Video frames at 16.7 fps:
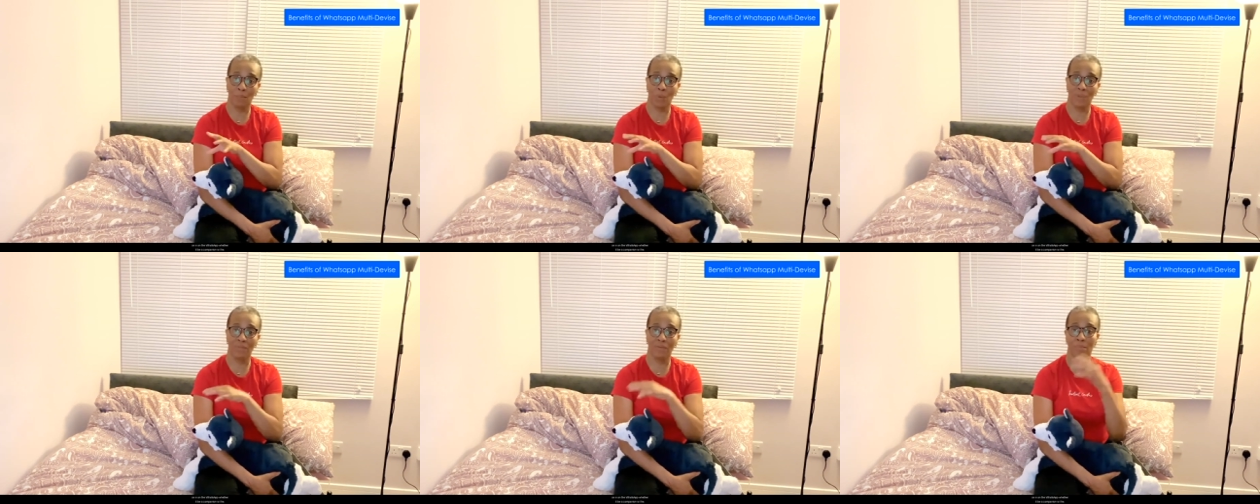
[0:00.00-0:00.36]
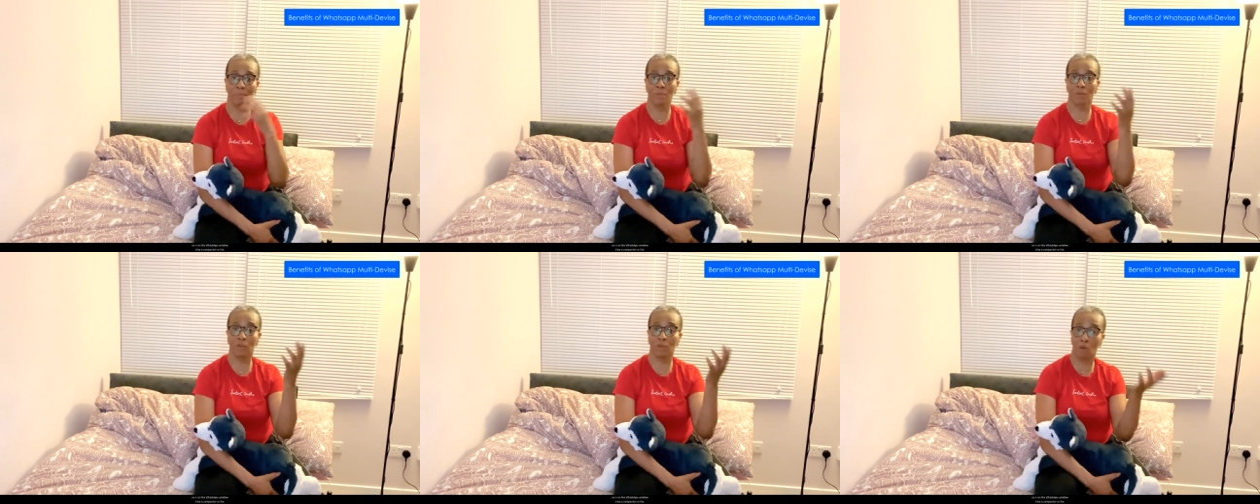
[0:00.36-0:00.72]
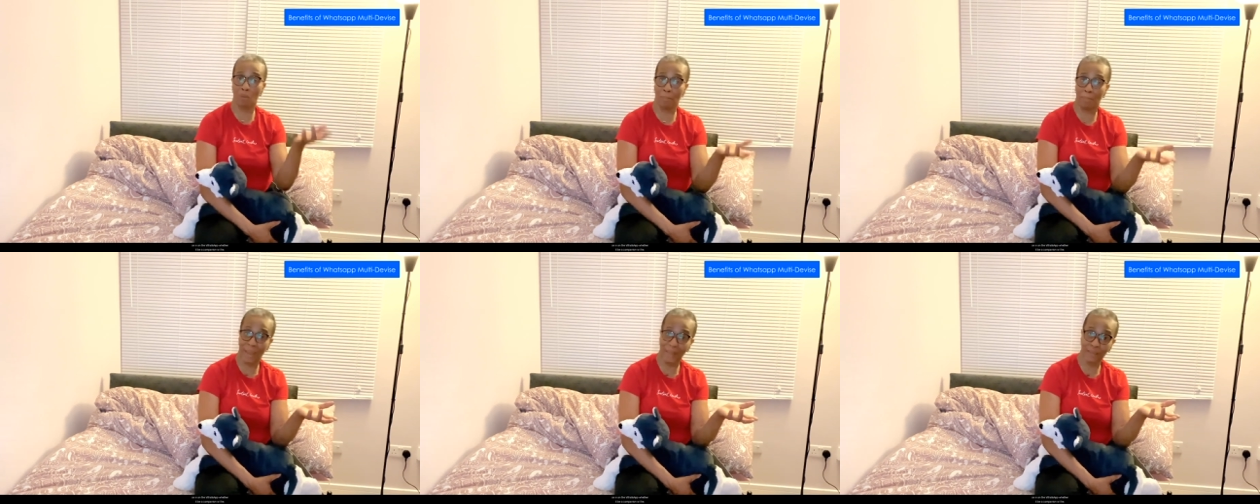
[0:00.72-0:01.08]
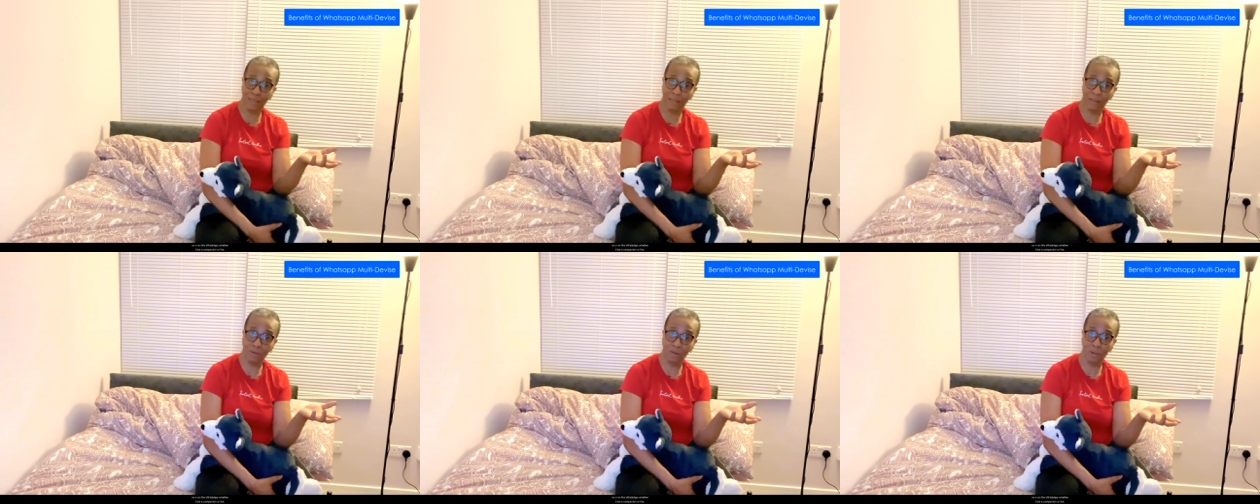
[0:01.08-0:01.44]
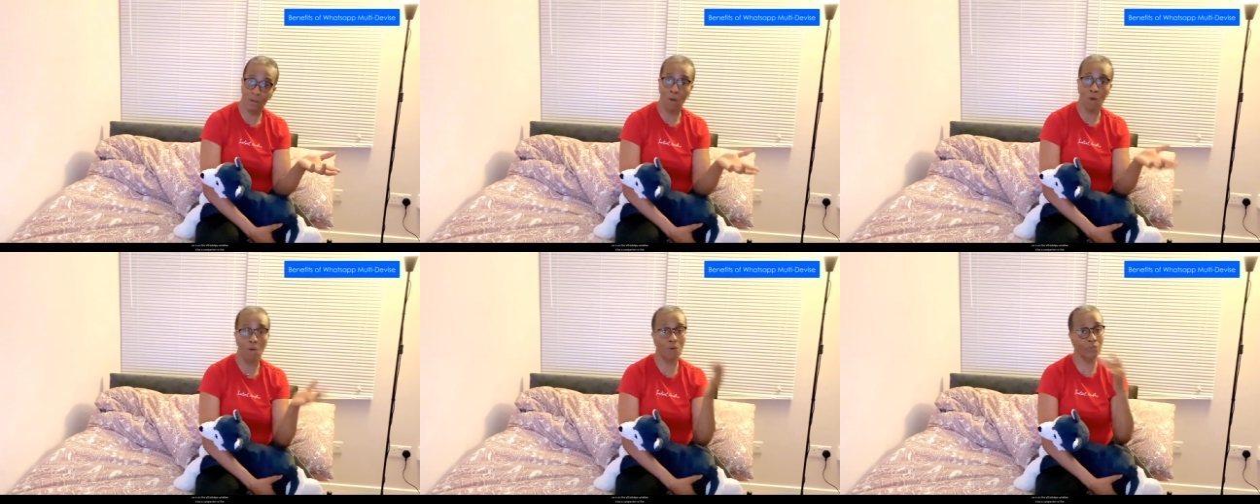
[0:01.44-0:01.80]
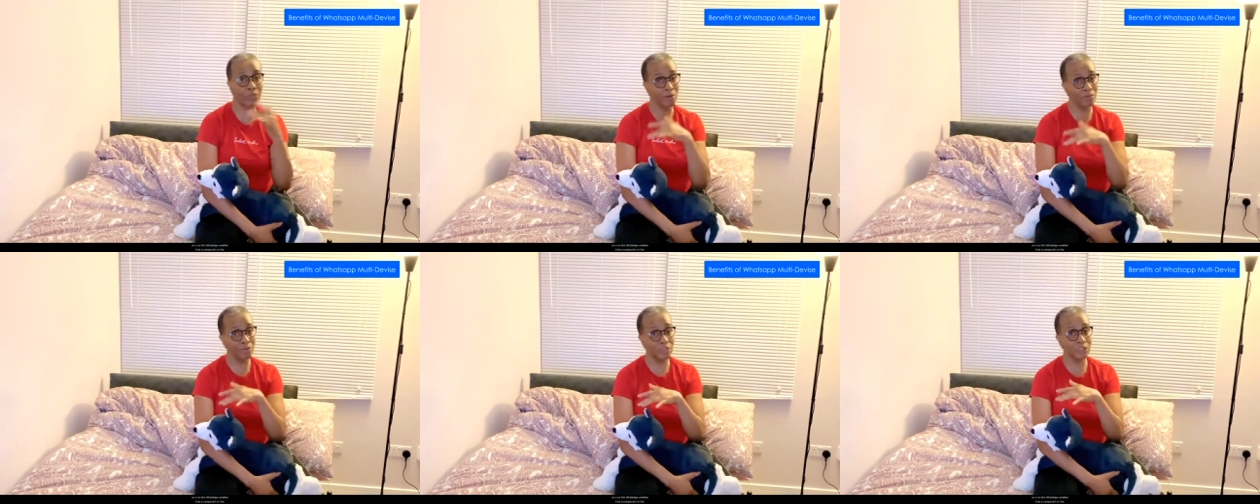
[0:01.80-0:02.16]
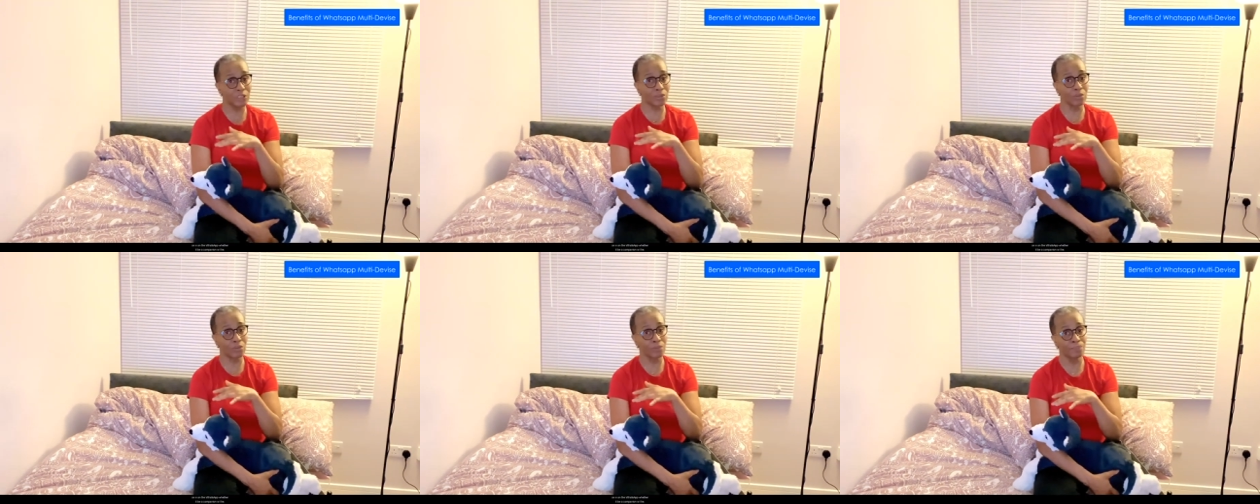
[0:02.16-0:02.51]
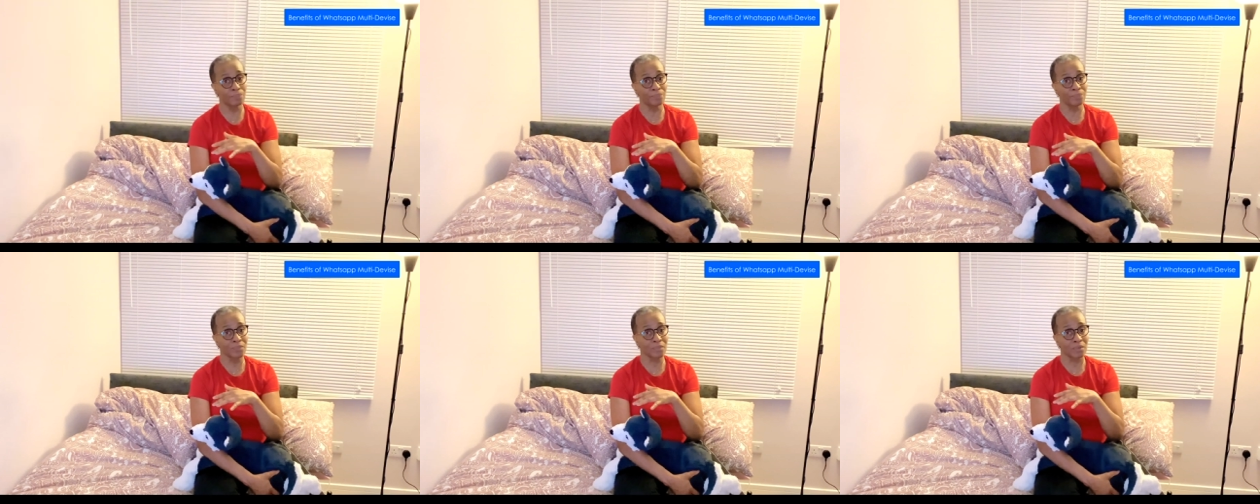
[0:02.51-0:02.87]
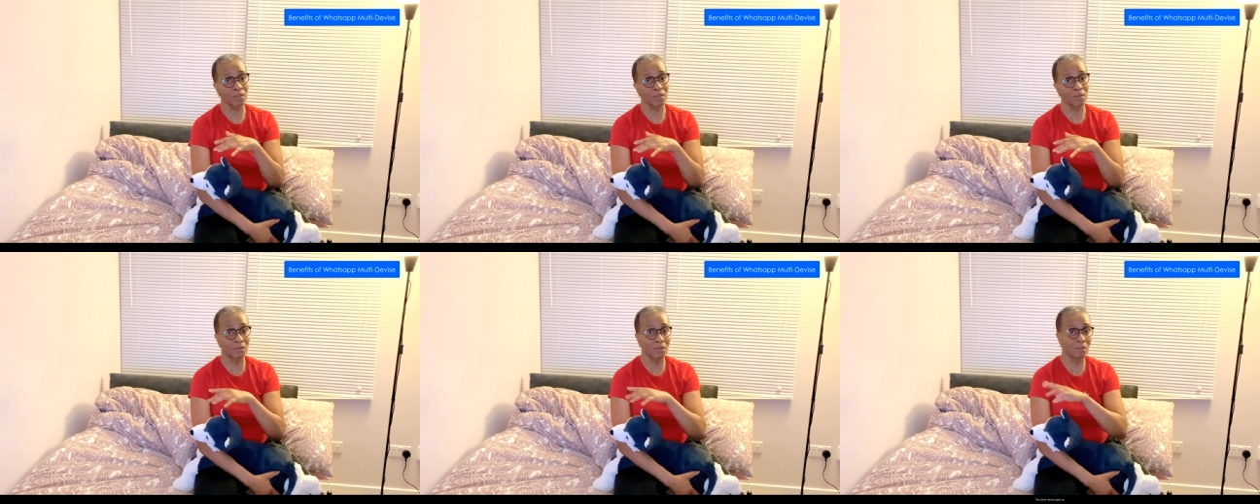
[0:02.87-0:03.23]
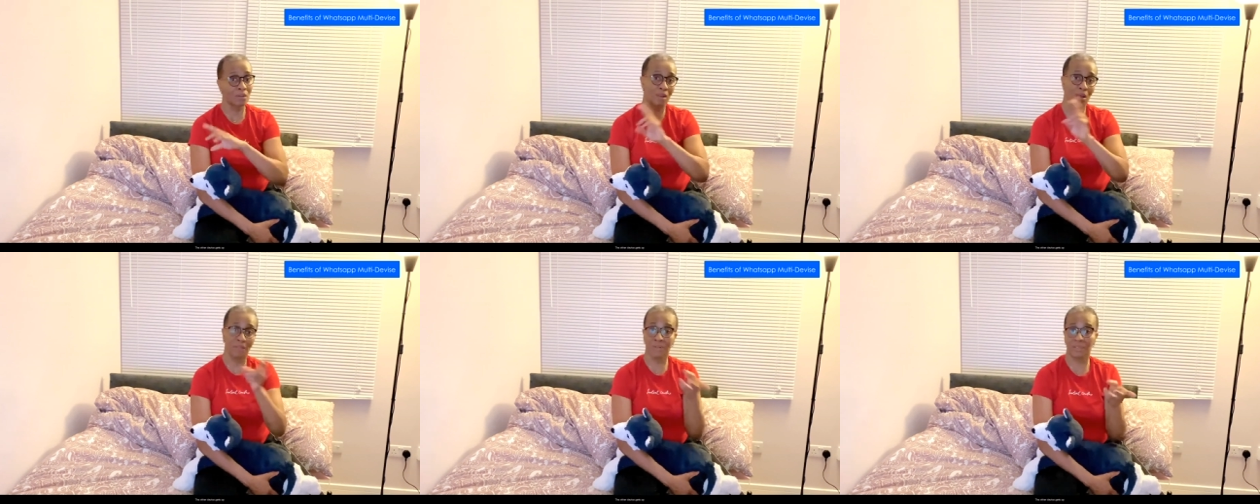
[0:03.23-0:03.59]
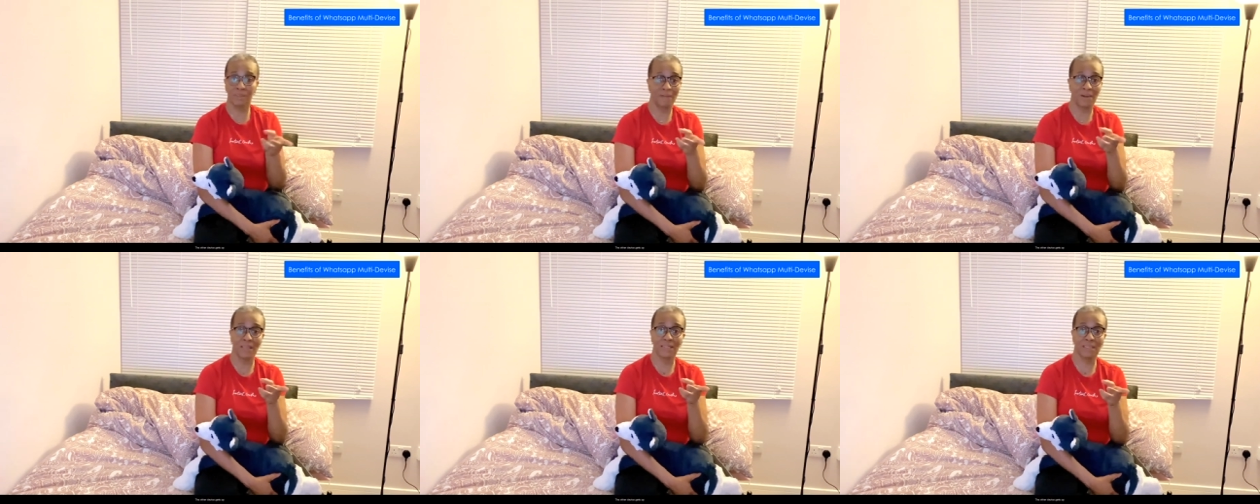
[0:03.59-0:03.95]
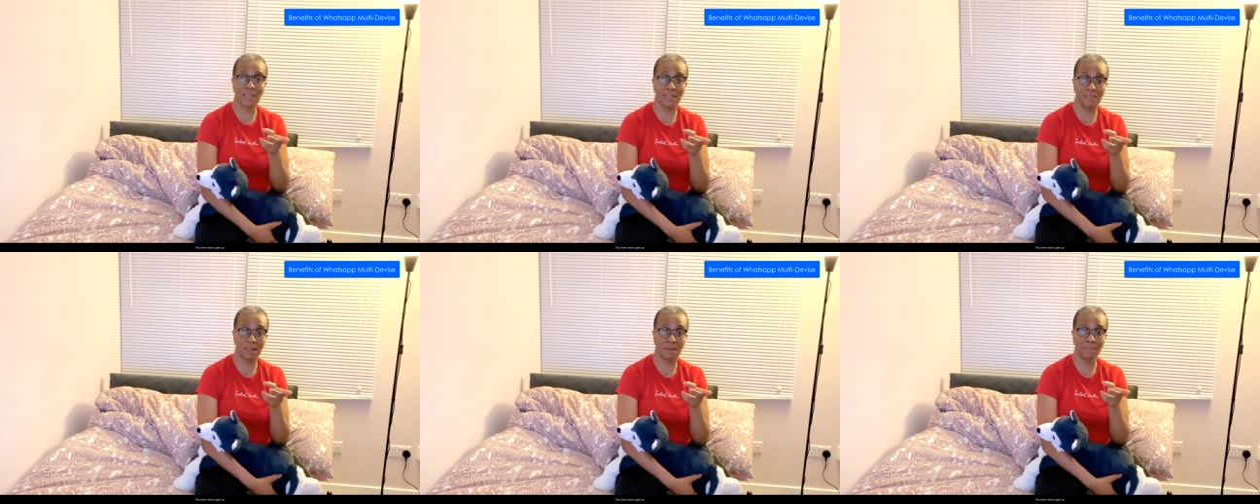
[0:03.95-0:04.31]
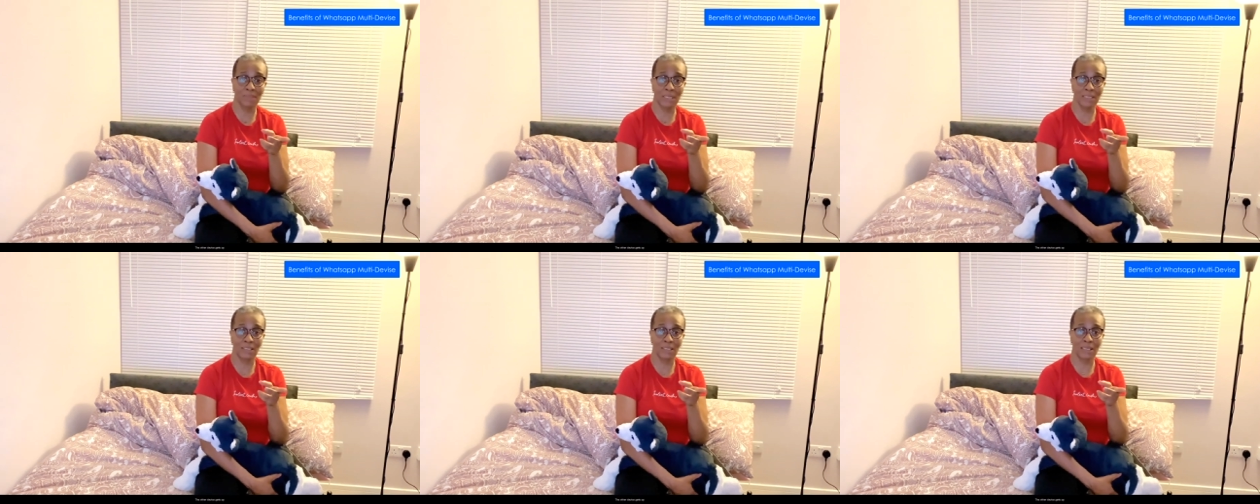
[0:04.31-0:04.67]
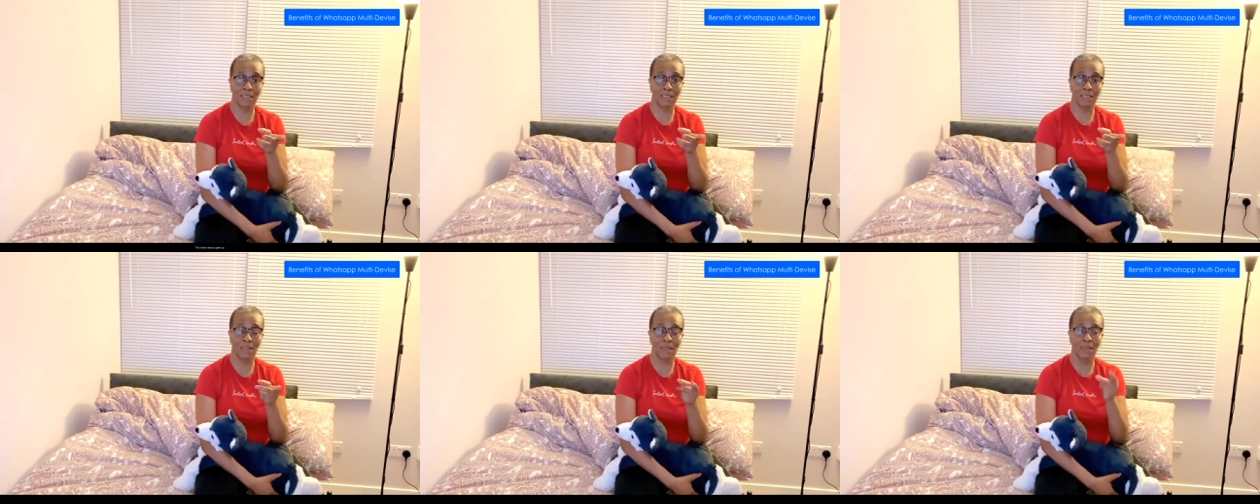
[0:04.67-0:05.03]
whether it be on the companion or the original, the other device gets updated.